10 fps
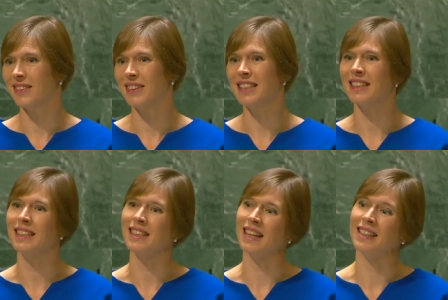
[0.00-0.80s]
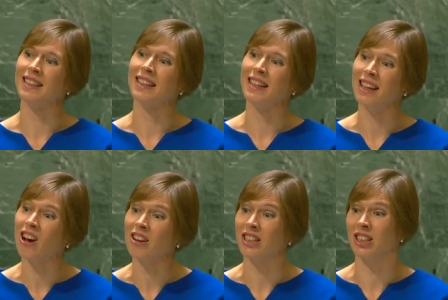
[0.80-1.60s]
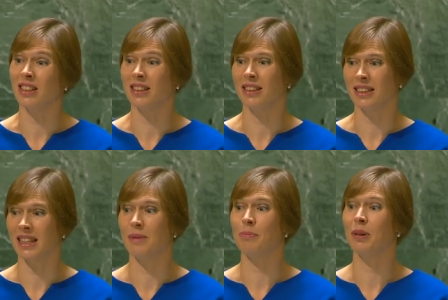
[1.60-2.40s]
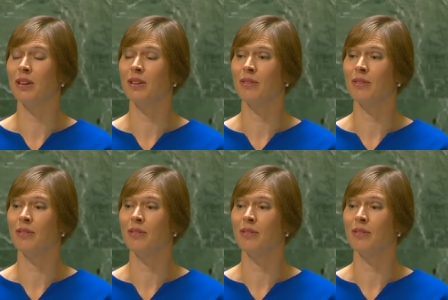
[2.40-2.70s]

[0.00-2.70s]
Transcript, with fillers: This is an encouraging example.